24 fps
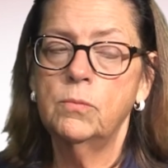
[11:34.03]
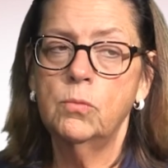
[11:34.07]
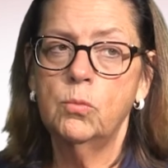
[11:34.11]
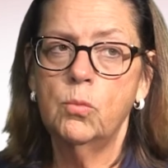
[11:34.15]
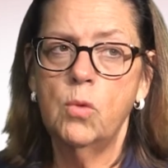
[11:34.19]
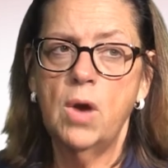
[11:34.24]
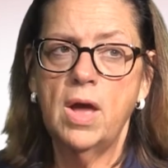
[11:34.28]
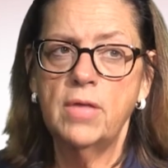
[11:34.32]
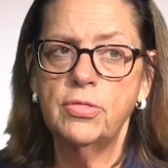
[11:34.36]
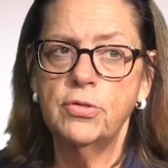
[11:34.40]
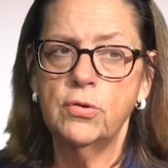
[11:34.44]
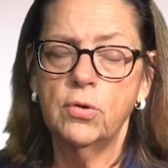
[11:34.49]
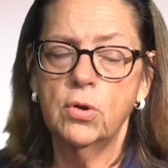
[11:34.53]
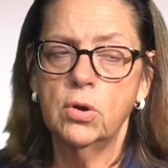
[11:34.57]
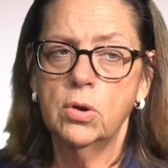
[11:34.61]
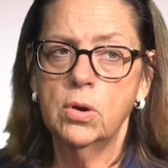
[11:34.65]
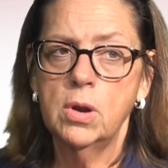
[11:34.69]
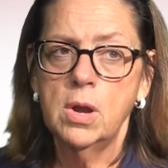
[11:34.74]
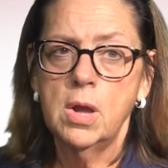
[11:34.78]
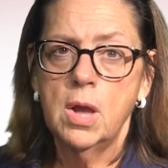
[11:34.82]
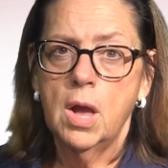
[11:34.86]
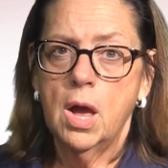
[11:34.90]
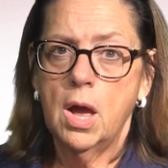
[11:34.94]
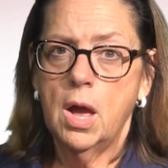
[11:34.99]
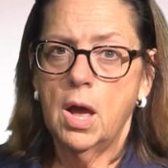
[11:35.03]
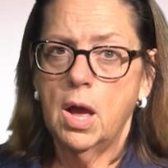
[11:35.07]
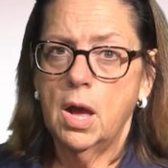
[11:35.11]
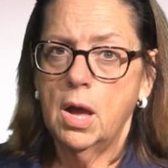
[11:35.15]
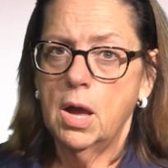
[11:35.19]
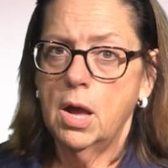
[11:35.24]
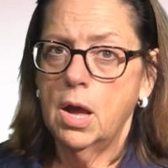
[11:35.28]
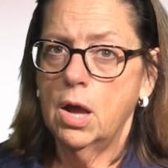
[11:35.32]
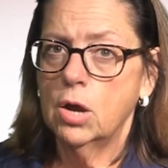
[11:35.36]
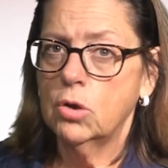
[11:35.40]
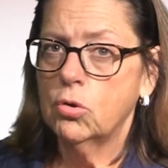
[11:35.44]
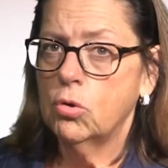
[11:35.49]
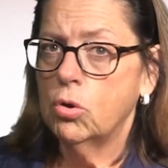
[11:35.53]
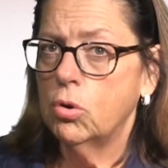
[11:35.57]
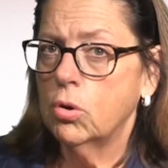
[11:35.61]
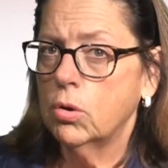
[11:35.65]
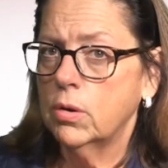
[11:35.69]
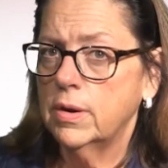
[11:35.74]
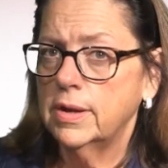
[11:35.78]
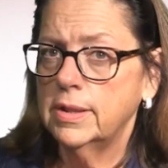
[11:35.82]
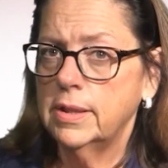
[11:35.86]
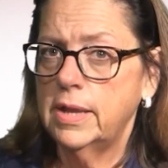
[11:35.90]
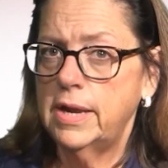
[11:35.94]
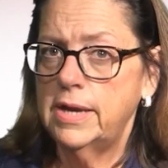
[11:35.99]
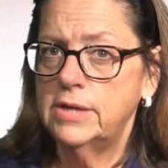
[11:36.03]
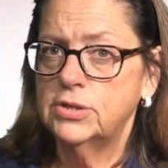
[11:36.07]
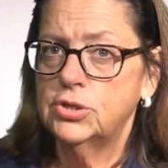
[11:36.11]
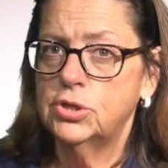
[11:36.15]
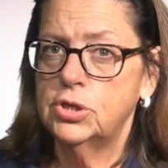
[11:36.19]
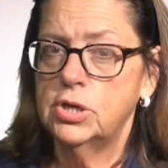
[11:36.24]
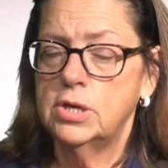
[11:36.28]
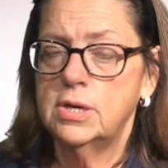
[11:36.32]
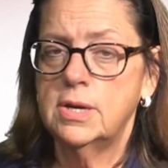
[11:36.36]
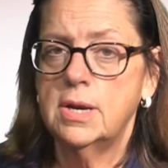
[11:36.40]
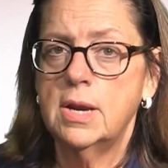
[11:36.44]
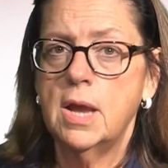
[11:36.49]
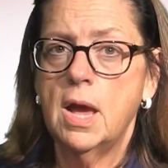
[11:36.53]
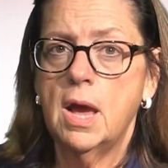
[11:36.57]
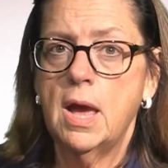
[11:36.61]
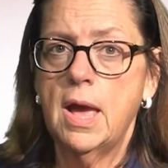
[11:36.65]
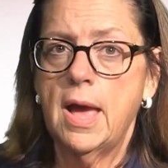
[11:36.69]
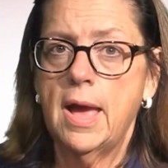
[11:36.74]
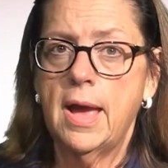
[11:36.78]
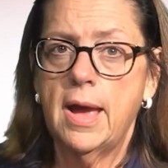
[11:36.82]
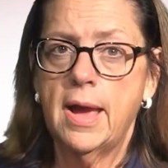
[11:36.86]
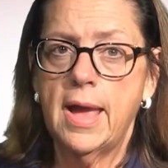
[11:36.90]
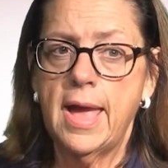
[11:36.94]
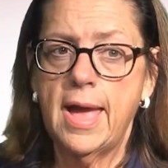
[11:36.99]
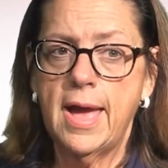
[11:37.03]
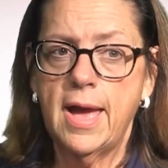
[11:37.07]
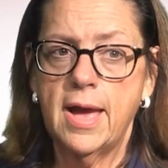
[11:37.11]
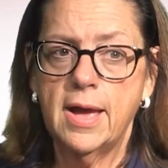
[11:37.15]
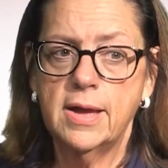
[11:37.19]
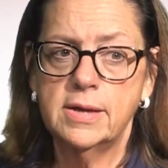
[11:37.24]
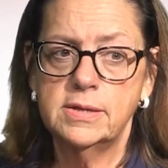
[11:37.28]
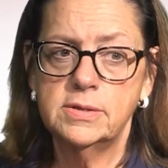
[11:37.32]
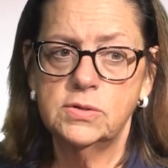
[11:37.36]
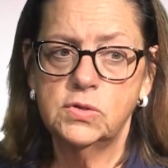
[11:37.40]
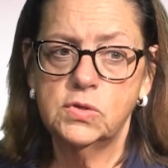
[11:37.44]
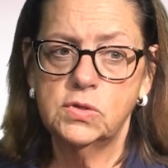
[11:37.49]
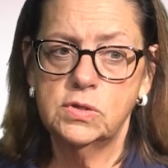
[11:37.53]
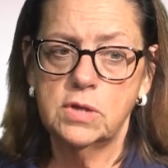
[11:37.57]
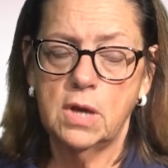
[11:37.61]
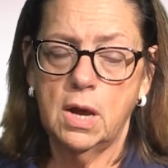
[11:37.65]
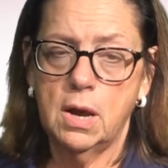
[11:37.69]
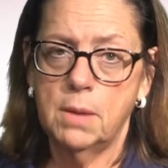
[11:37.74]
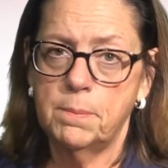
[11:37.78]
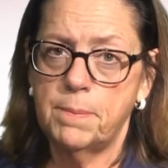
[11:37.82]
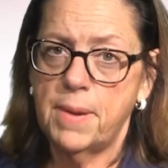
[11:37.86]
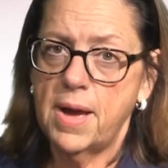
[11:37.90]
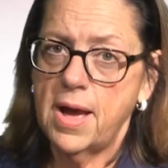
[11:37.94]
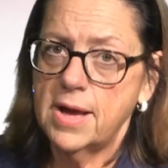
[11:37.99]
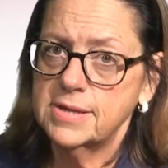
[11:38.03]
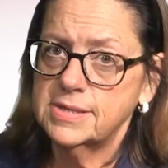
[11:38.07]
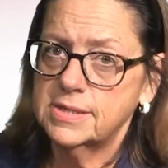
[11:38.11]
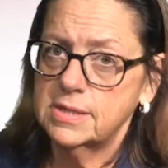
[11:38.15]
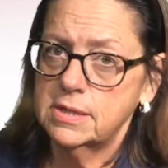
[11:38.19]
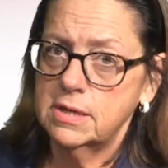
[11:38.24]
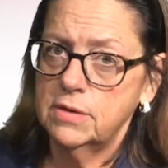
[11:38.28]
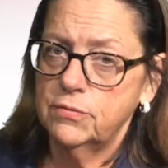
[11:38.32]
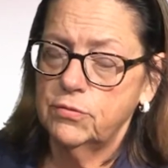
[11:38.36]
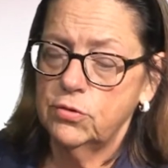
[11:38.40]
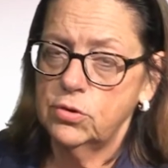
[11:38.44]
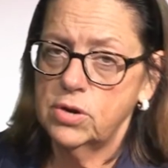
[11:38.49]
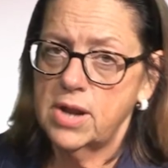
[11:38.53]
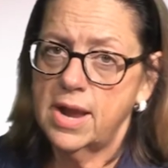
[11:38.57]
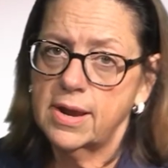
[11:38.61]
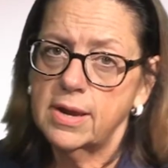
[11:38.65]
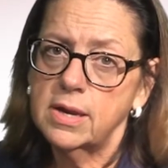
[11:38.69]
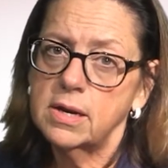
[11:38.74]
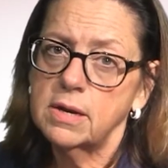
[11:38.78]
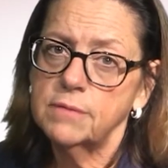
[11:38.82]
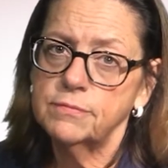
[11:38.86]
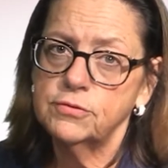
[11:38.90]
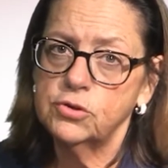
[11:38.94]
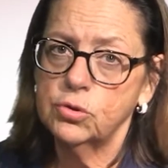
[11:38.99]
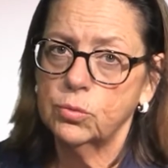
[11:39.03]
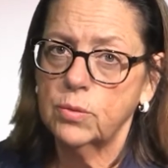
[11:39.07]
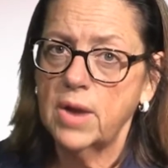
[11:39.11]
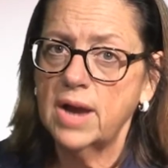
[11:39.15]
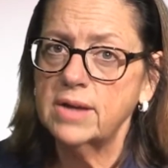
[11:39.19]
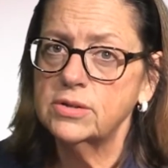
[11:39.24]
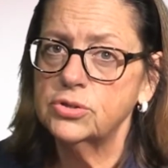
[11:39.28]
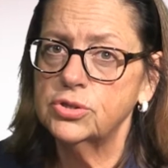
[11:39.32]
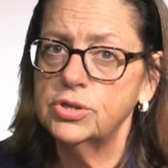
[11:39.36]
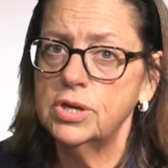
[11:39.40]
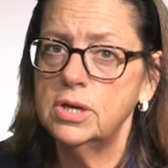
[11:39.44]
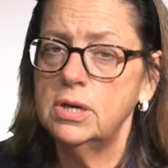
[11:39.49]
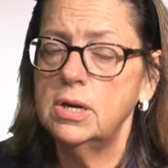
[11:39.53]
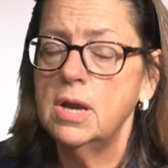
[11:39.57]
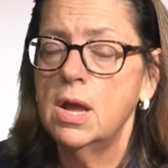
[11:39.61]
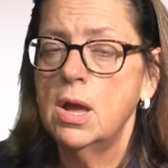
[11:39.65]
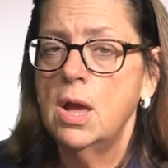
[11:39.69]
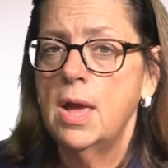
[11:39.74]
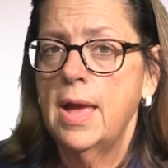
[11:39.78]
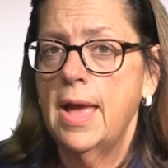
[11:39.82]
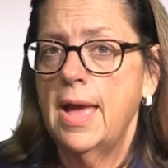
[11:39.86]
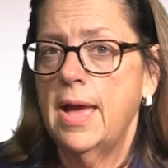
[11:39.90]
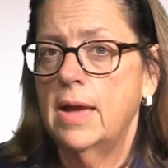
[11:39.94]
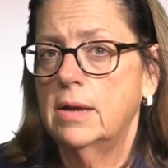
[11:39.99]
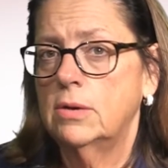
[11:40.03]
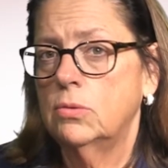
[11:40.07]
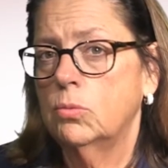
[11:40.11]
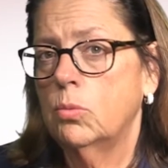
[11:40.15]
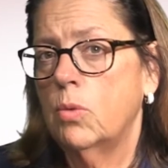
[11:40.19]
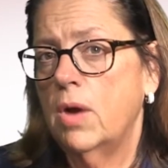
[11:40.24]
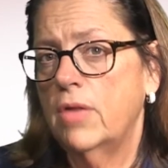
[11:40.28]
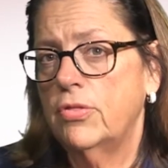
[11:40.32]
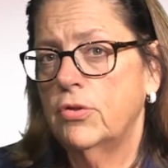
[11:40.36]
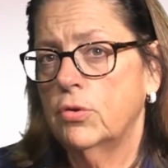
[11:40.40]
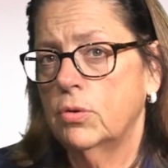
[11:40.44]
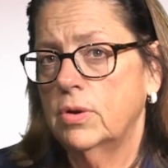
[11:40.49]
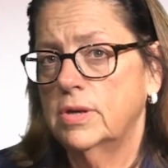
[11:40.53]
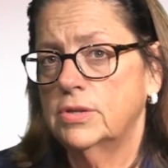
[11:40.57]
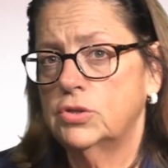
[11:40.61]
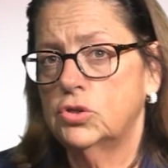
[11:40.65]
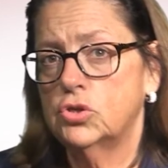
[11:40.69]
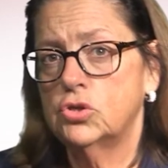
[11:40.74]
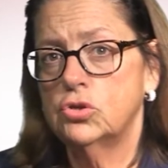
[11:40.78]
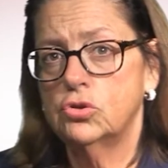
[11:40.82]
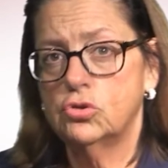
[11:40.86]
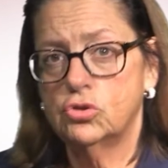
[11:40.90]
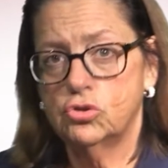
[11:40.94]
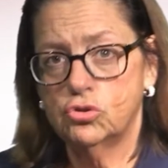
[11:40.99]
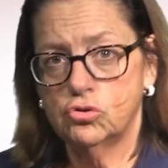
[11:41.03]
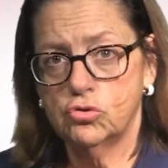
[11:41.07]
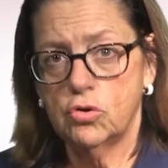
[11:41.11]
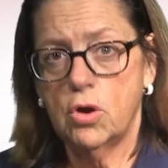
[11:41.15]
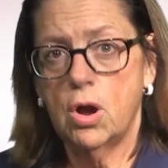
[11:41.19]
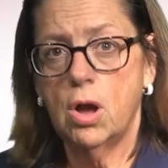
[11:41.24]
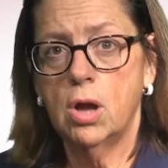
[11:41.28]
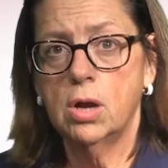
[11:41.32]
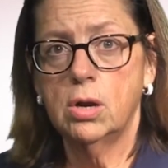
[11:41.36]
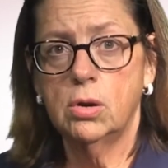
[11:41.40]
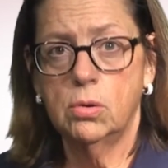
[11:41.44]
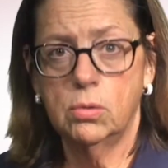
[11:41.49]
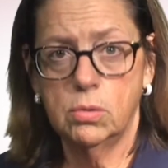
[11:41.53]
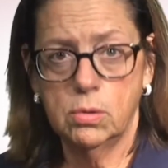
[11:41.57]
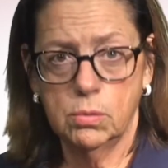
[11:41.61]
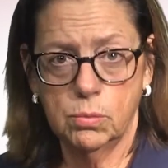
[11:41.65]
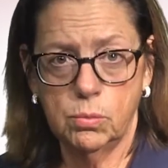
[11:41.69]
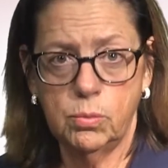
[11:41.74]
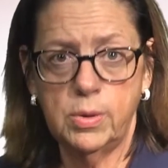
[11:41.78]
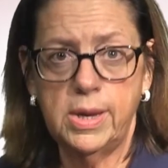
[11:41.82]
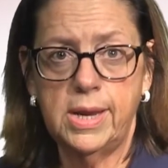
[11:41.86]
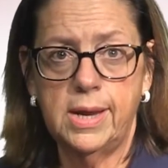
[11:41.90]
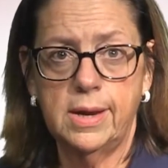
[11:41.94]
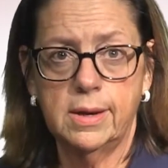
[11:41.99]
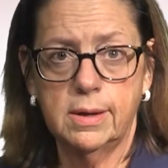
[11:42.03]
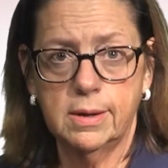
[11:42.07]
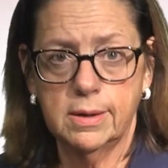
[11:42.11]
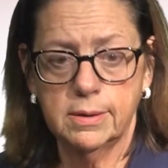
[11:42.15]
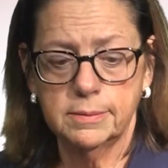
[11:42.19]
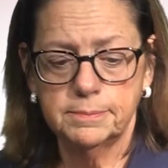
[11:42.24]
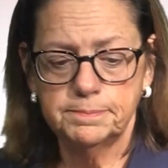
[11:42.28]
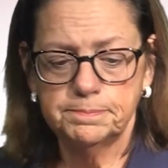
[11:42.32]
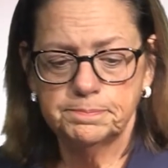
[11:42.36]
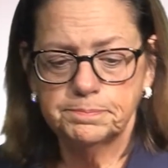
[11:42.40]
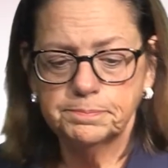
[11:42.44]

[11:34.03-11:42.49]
whether a correlation has a positive or negative direction, and whether it's strong or weak.